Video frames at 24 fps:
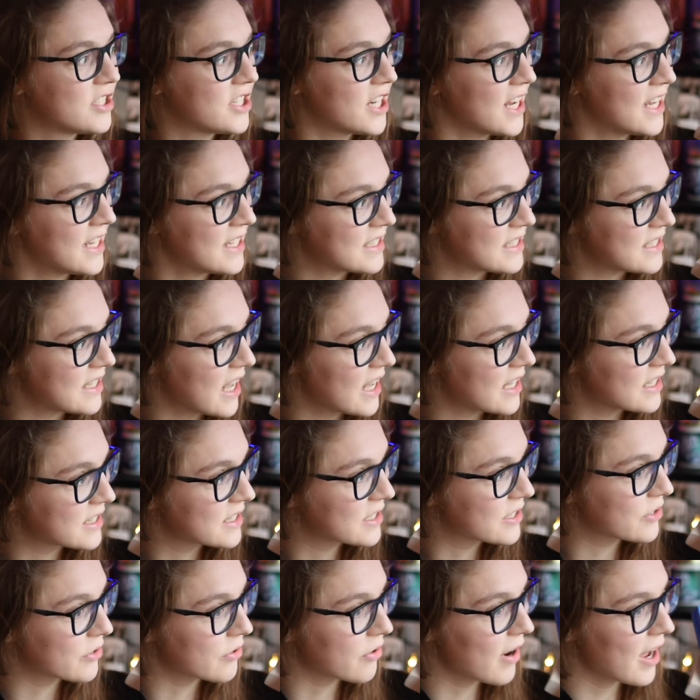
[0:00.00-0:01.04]
Jesus
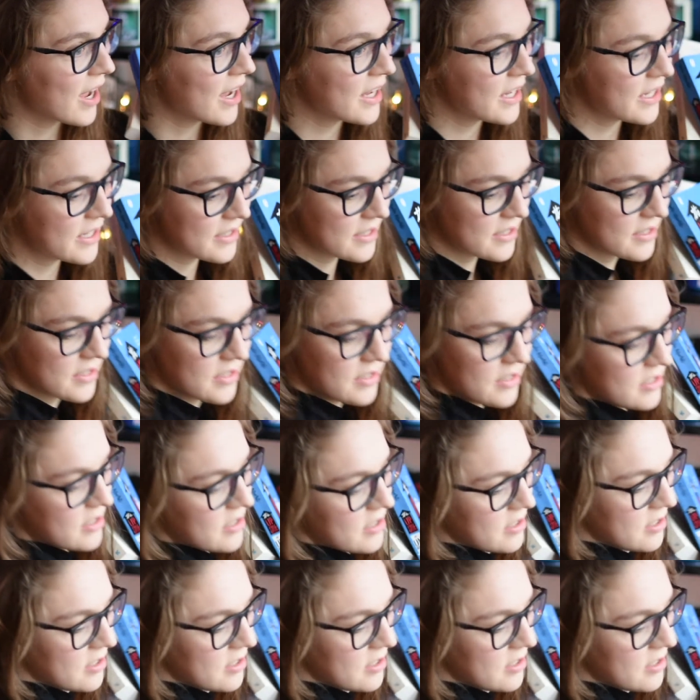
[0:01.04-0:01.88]
Christ.